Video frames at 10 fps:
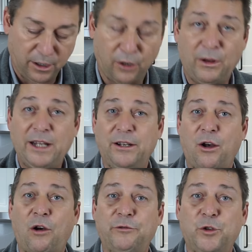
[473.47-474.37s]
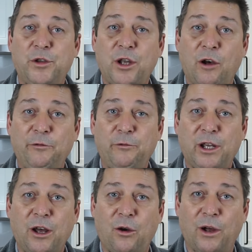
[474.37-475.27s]
All right, off to the oven we
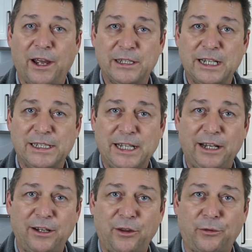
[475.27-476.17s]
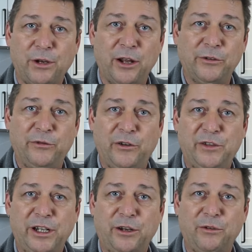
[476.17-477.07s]
go. As I said,
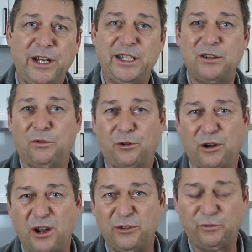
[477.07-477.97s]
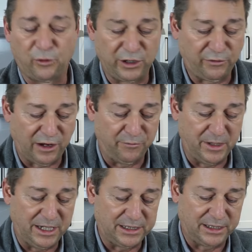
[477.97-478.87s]
350 degrees for around 45
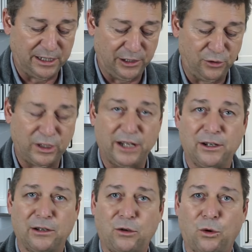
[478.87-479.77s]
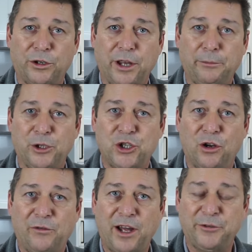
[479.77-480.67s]
minutes till you get a core temperature
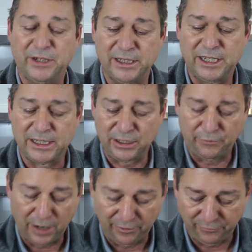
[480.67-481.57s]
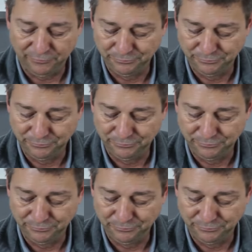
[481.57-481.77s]
of 165.